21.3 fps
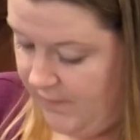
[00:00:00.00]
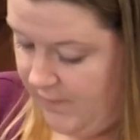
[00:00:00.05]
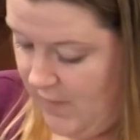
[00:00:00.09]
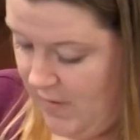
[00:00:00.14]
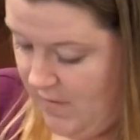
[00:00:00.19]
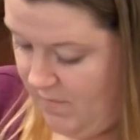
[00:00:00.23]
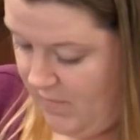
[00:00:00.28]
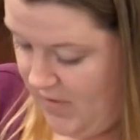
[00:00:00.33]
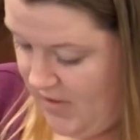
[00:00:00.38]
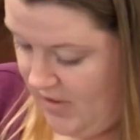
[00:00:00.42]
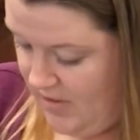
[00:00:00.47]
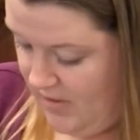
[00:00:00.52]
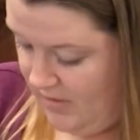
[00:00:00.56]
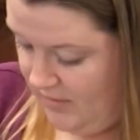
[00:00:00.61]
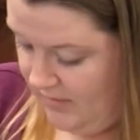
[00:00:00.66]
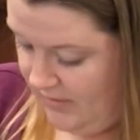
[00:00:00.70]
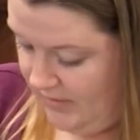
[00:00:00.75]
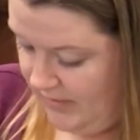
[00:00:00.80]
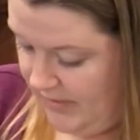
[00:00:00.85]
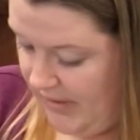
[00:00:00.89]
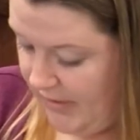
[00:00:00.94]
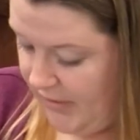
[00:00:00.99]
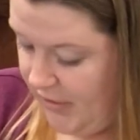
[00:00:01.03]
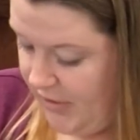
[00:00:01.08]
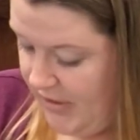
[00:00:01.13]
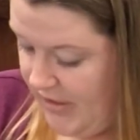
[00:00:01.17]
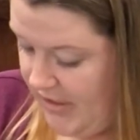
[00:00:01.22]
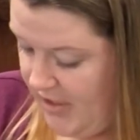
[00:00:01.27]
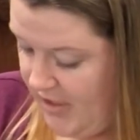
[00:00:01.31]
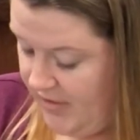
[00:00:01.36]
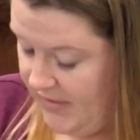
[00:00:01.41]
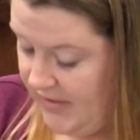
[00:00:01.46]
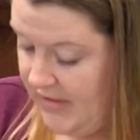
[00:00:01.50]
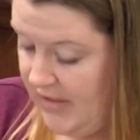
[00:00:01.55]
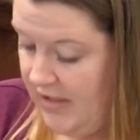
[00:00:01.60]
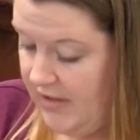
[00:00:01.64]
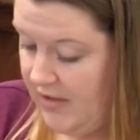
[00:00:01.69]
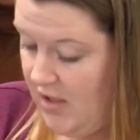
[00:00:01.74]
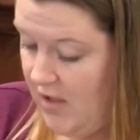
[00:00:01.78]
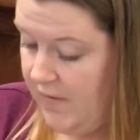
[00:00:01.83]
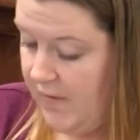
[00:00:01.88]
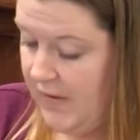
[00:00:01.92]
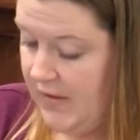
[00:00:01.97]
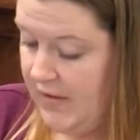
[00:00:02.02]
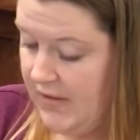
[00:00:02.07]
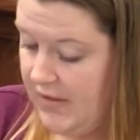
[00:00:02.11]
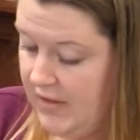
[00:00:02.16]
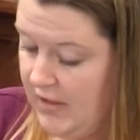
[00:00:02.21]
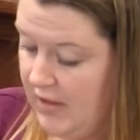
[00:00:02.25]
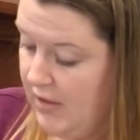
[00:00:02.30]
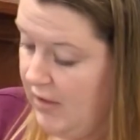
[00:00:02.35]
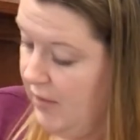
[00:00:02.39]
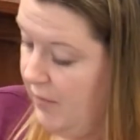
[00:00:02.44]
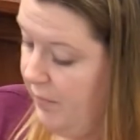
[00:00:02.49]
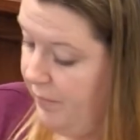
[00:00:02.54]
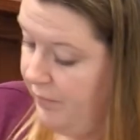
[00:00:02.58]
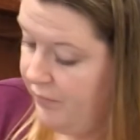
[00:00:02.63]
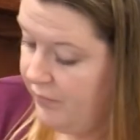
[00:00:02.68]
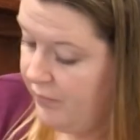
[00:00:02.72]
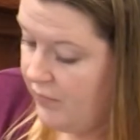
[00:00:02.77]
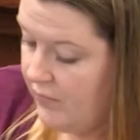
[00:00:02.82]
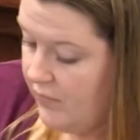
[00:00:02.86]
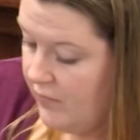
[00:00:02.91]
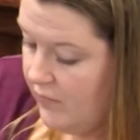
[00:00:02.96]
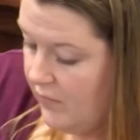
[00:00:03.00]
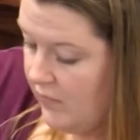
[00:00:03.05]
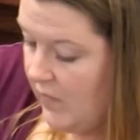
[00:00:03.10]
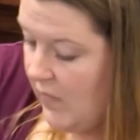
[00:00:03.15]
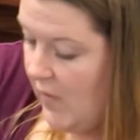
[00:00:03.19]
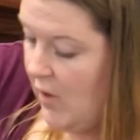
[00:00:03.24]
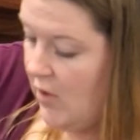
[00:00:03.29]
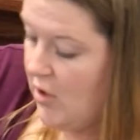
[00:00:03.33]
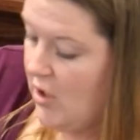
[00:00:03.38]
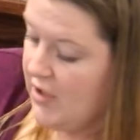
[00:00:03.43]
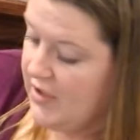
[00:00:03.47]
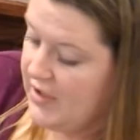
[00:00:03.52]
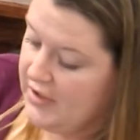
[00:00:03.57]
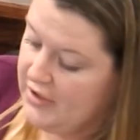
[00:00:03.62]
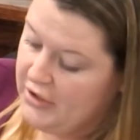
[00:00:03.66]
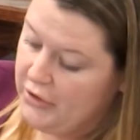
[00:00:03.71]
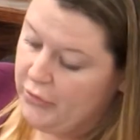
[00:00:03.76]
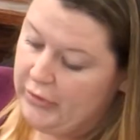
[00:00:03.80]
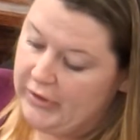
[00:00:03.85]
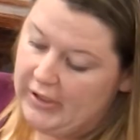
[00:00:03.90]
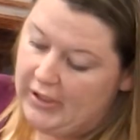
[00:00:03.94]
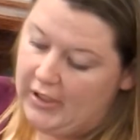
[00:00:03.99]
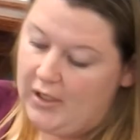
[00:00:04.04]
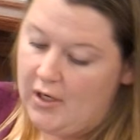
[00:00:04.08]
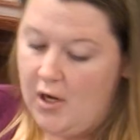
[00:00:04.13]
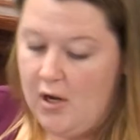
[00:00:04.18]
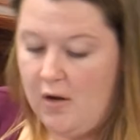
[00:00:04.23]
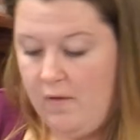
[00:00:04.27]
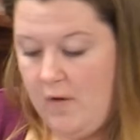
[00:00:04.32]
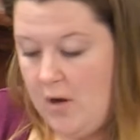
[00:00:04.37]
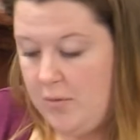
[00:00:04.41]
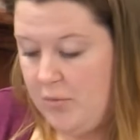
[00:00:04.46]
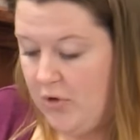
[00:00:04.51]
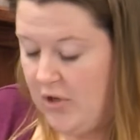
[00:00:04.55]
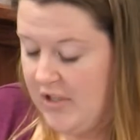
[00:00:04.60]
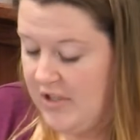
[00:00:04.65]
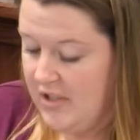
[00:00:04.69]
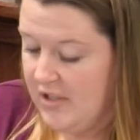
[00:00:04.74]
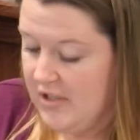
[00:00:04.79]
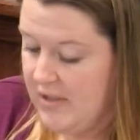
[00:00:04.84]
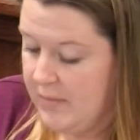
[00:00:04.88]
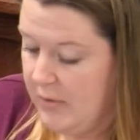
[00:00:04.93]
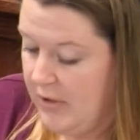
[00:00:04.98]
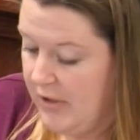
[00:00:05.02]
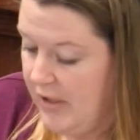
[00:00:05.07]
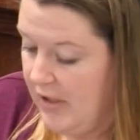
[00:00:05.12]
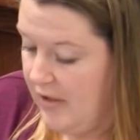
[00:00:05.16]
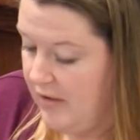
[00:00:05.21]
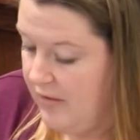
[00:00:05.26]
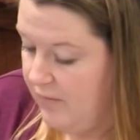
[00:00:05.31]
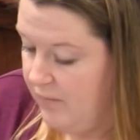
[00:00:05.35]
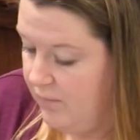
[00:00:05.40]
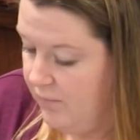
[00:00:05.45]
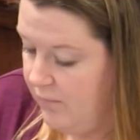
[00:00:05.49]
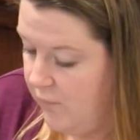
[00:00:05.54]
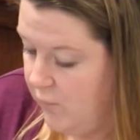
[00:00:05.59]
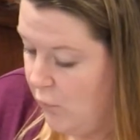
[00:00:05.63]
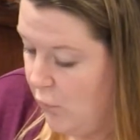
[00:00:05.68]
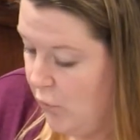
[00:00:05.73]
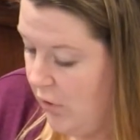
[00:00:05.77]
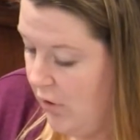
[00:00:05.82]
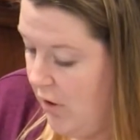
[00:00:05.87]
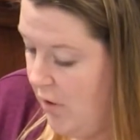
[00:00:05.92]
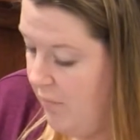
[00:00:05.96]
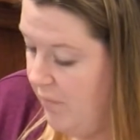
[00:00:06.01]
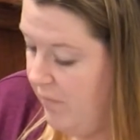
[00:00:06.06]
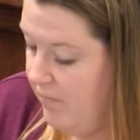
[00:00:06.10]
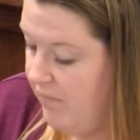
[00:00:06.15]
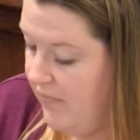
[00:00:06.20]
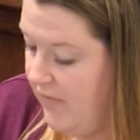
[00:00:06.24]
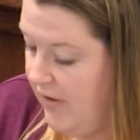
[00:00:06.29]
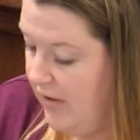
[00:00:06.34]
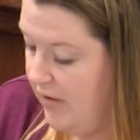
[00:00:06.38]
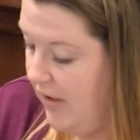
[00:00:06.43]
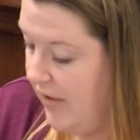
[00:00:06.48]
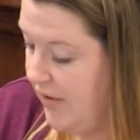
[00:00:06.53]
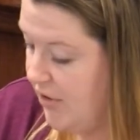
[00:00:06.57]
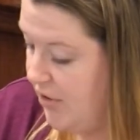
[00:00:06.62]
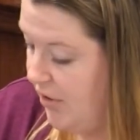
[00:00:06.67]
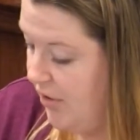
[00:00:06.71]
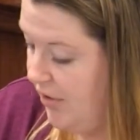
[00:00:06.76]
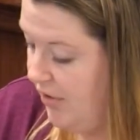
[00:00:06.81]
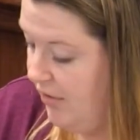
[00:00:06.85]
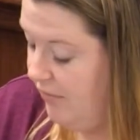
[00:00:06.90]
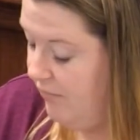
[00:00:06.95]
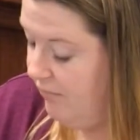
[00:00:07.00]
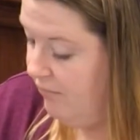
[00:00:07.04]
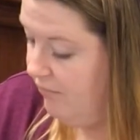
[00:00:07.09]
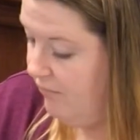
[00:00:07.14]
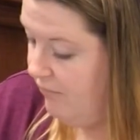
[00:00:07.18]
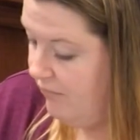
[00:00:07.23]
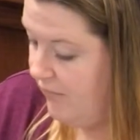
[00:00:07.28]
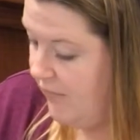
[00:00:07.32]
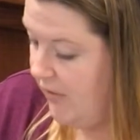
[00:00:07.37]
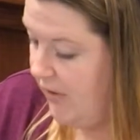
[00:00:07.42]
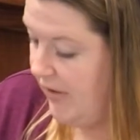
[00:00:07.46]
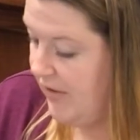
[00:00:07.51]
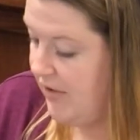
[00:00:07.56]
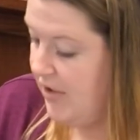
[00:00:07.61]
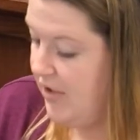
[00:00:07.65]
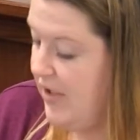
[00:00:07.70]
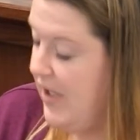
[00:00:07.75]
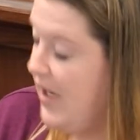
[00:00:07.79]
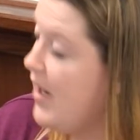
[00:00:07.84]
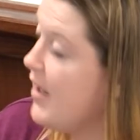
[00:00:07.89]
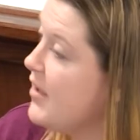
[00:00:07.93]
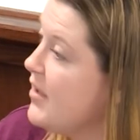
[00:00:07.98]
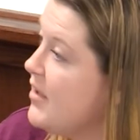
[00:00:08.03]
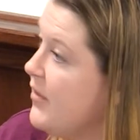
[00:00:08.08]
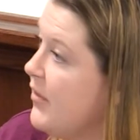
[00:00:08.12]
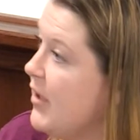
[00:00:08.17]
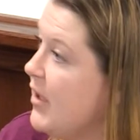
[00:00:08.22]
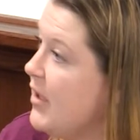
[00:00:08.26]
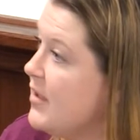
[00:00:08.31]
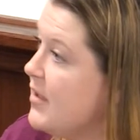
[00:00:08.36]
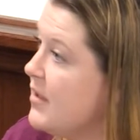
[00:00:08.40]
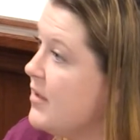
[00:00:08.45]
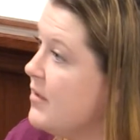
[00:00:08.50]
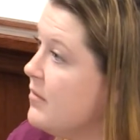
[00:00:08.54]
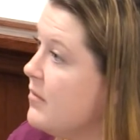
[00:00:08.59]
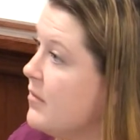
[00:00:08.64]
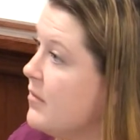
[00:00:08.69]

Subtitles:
from the Secretary of State's office continuity of operations plan for the election and election day activities.